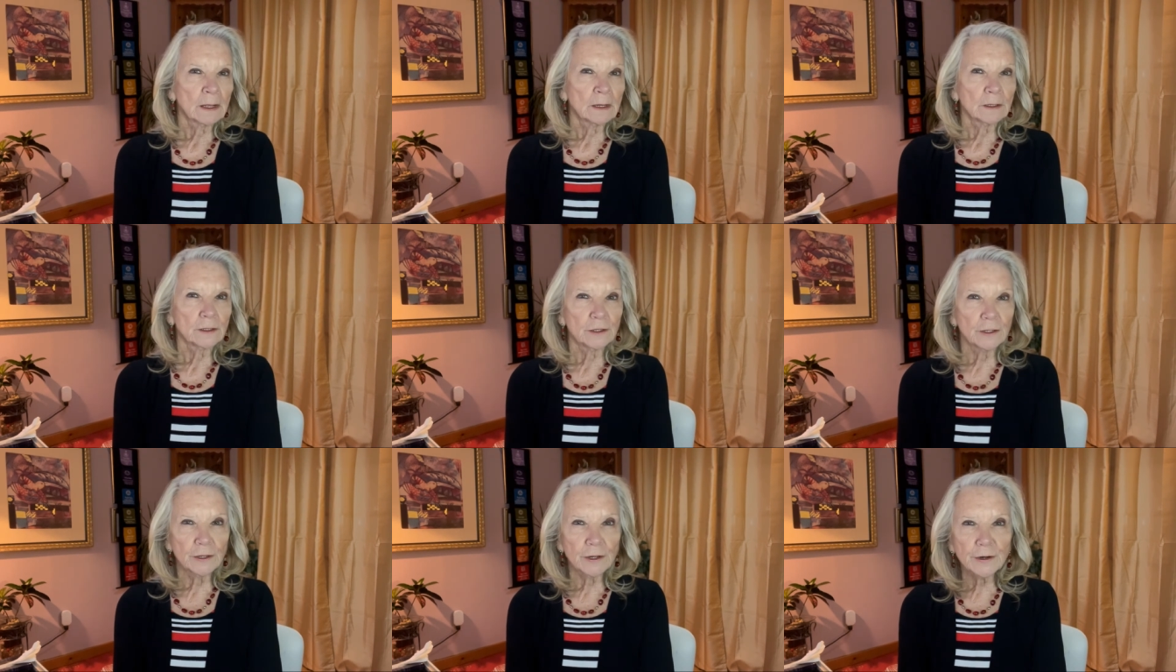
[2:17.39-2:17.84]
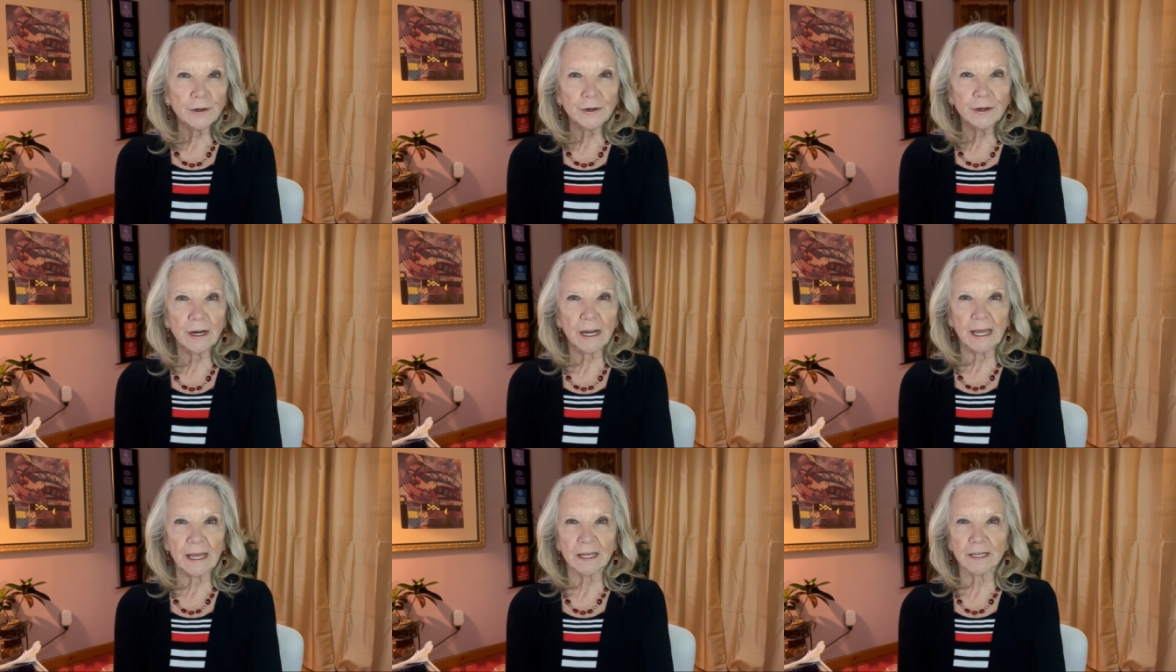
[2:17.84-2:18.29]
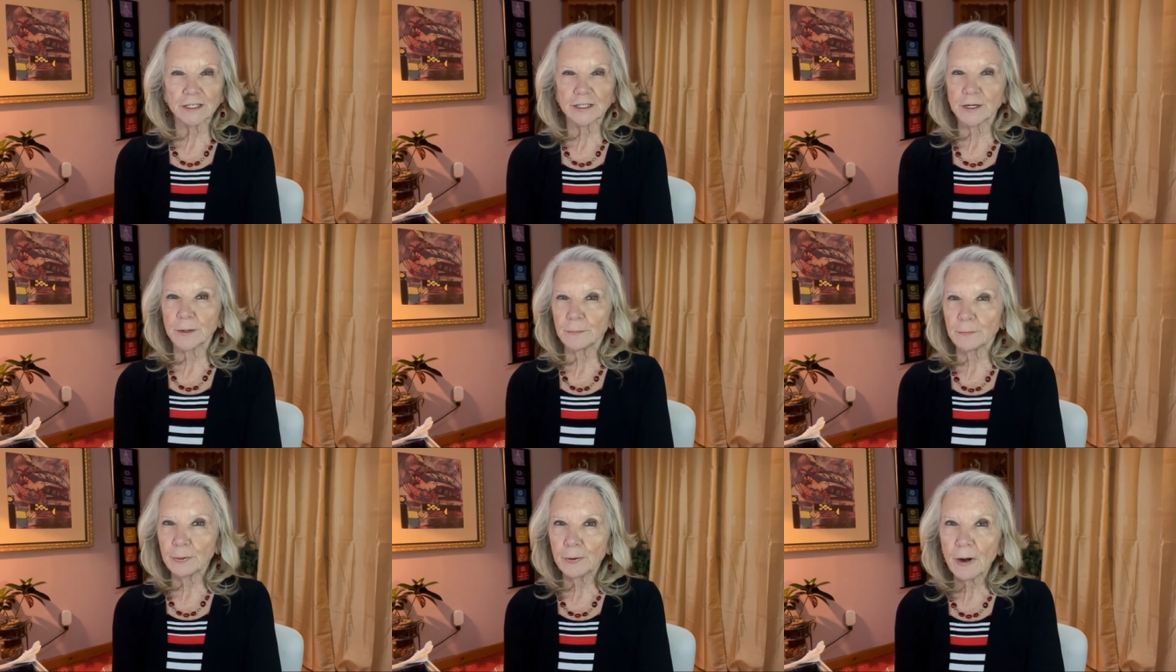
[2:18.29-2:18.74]
learning to
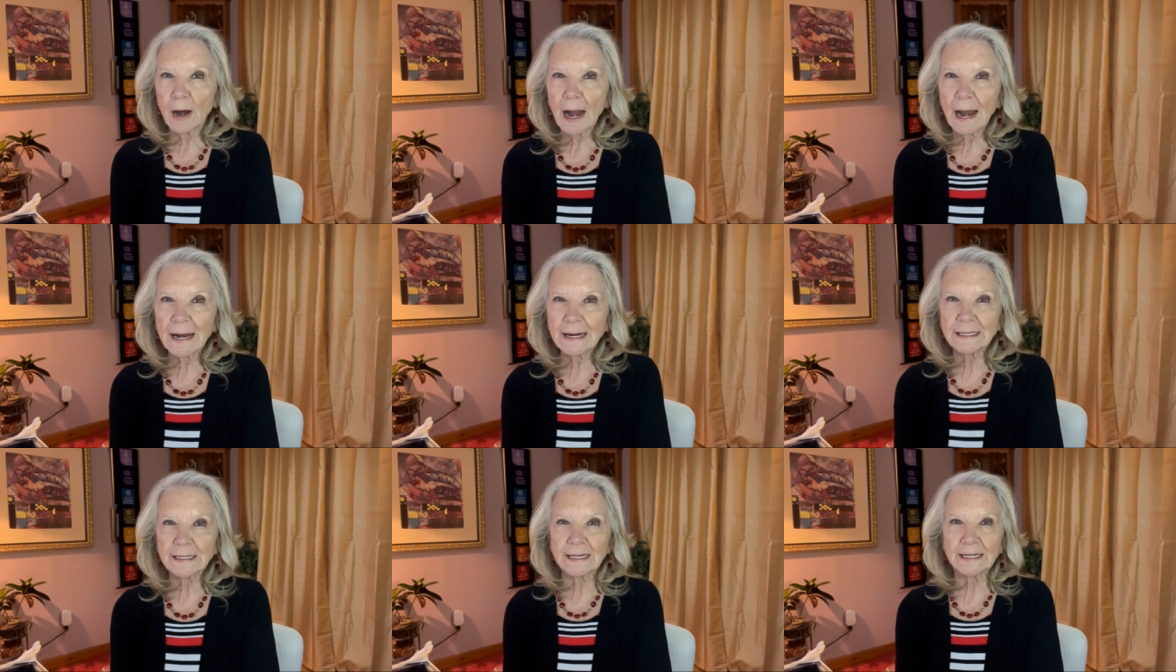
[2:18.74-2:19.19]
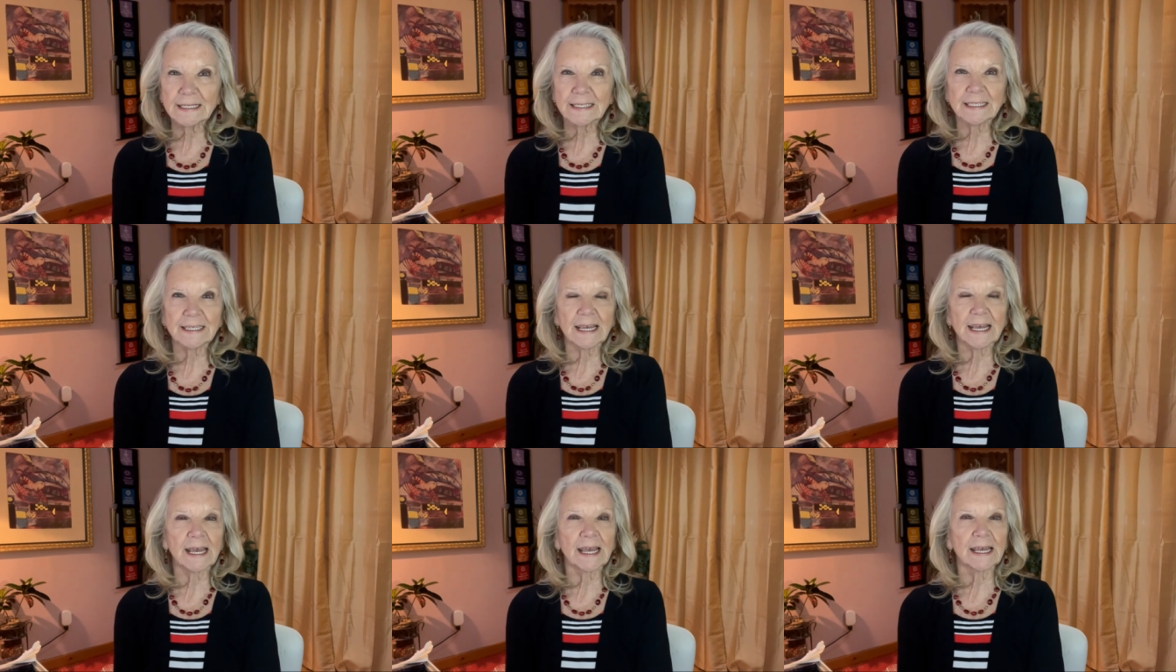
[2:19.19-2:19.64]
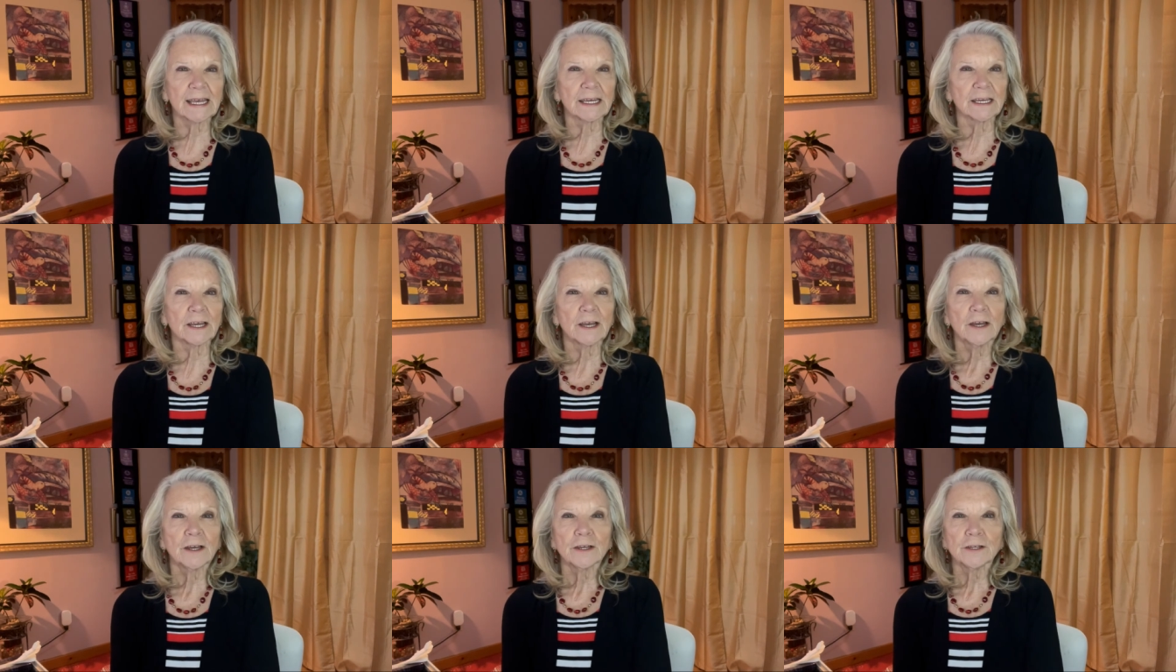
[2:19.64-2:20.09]

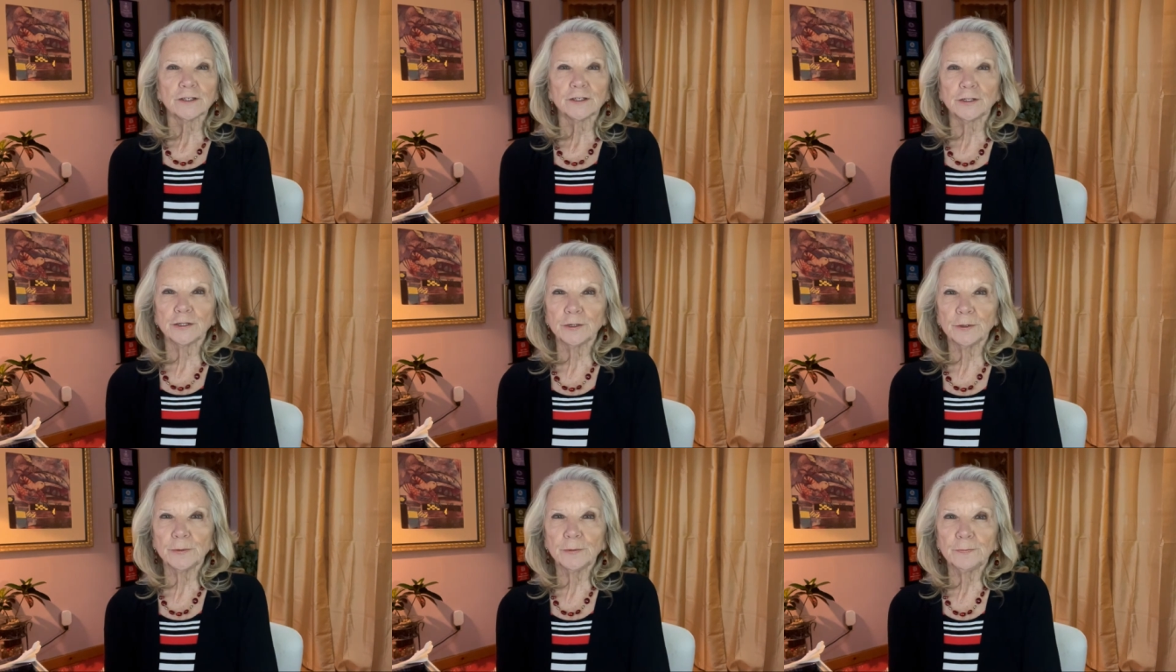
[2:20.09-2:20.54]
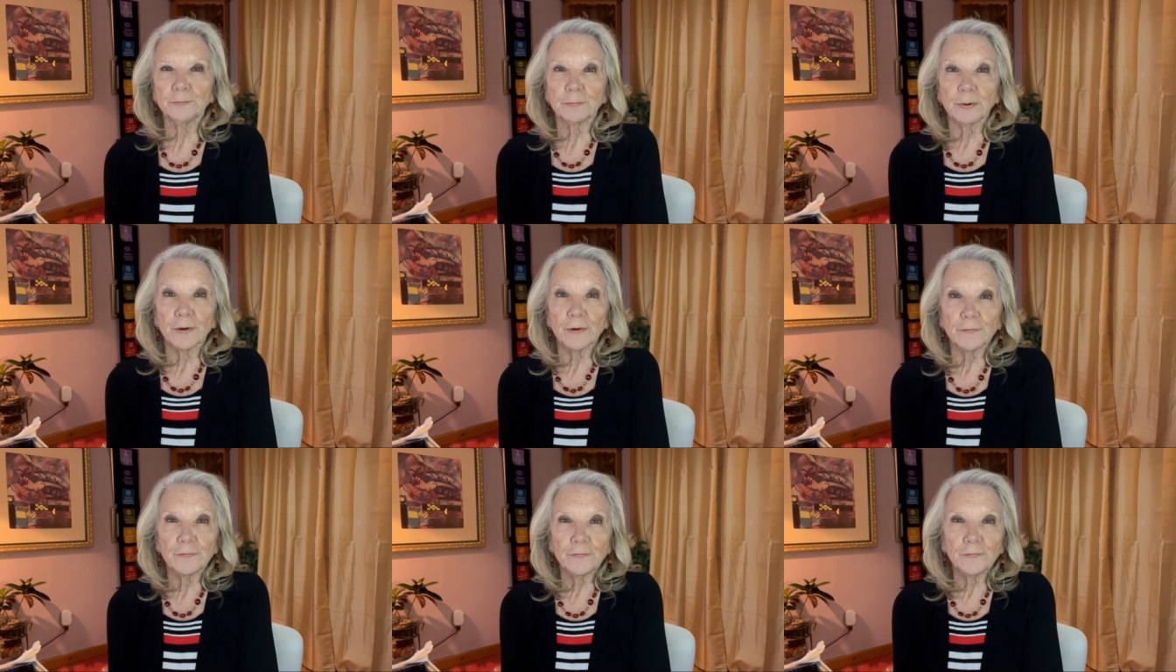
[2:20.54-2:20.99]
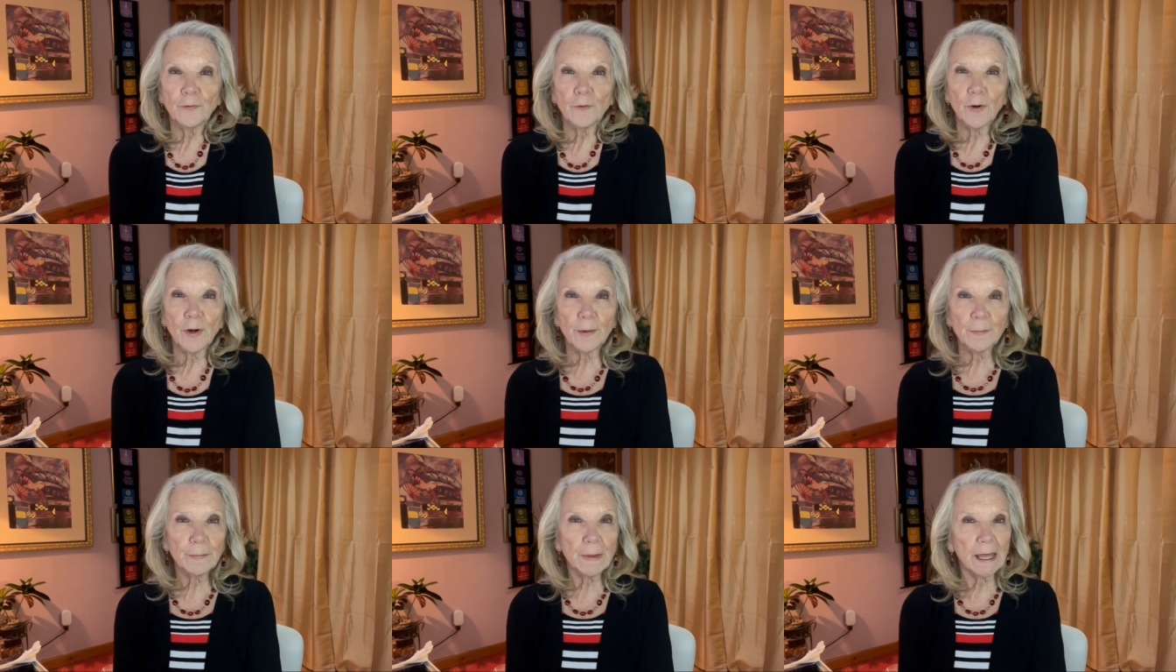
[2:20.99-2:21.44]
practicing to
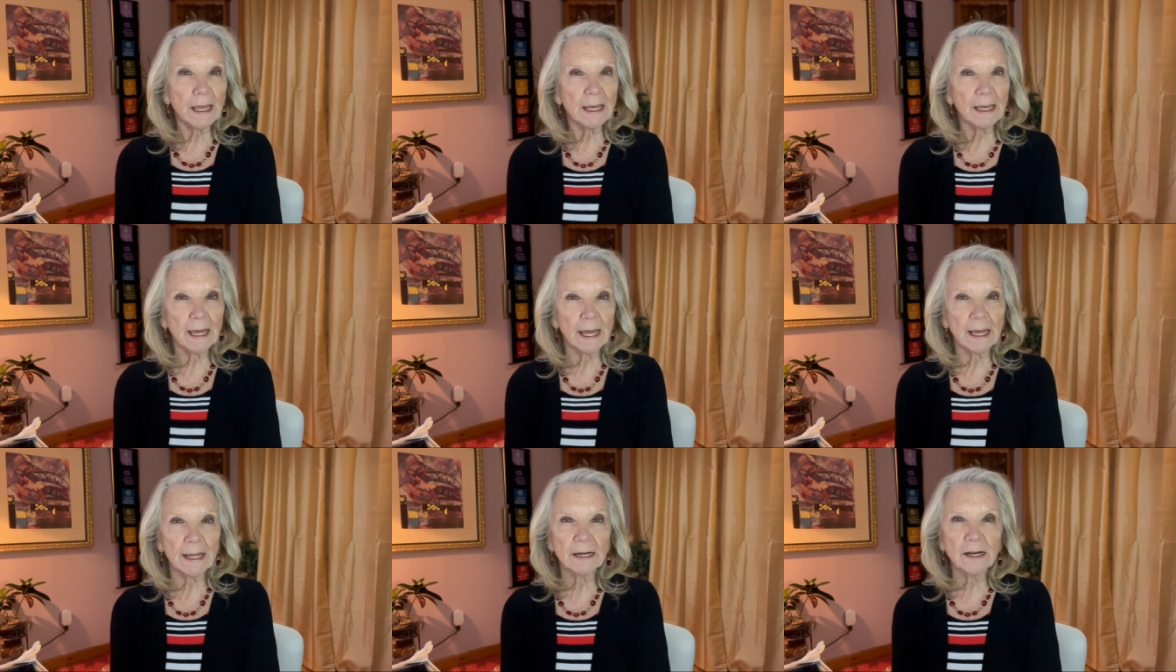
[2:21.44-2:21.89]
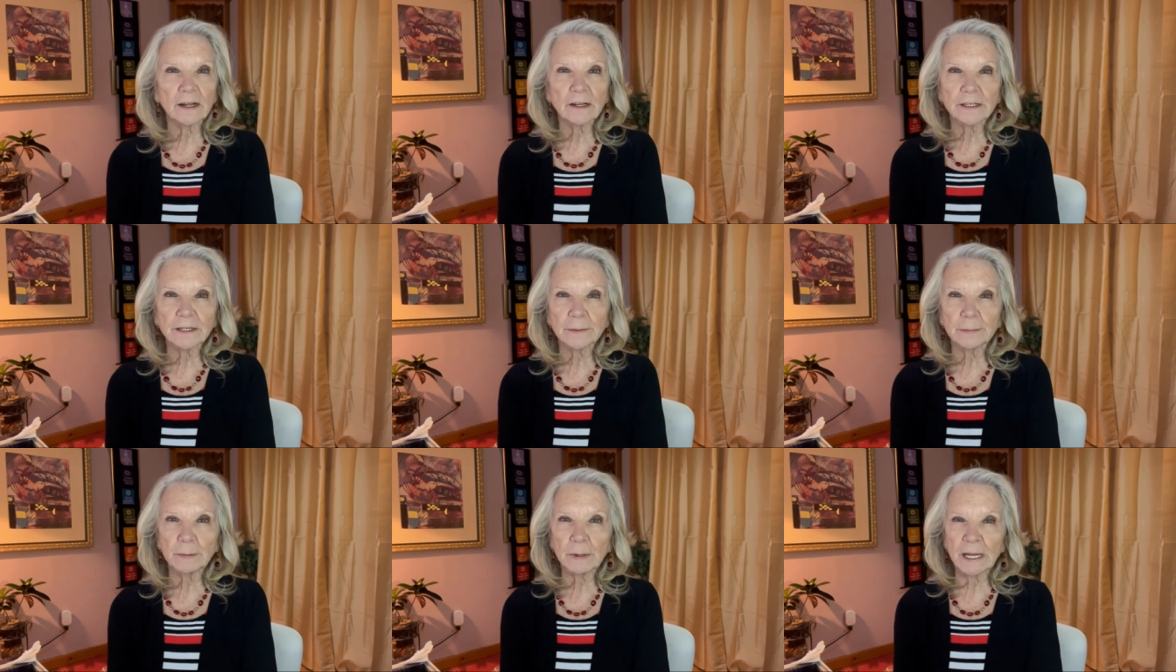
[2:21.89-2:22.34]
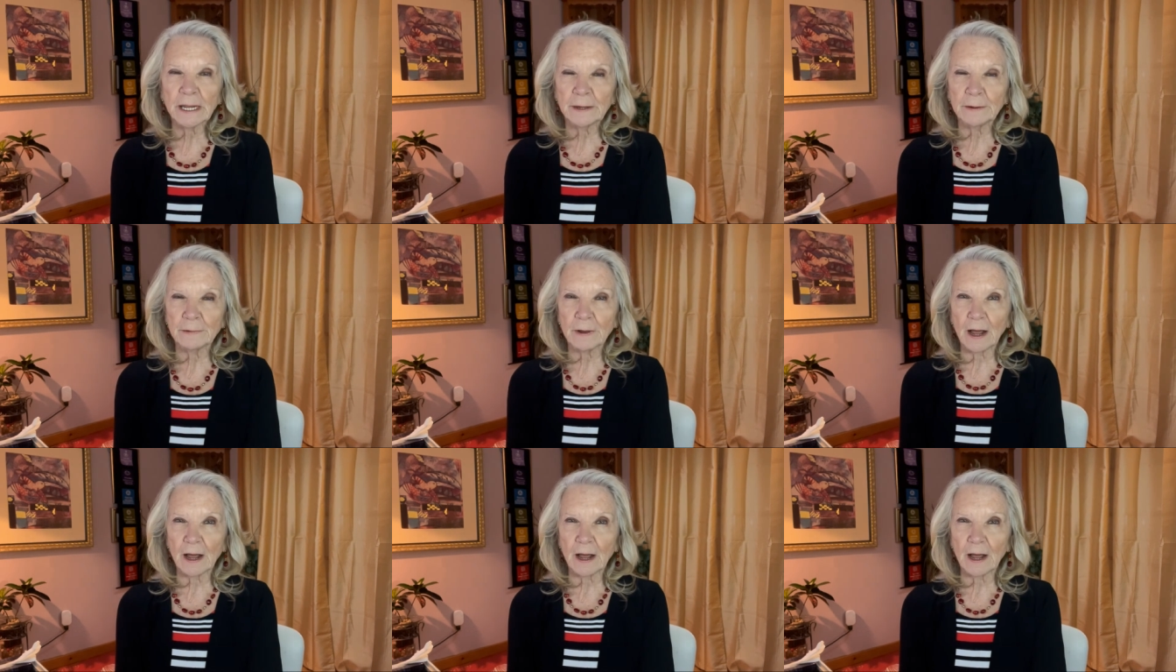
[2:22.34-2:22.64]
performing and ultimately,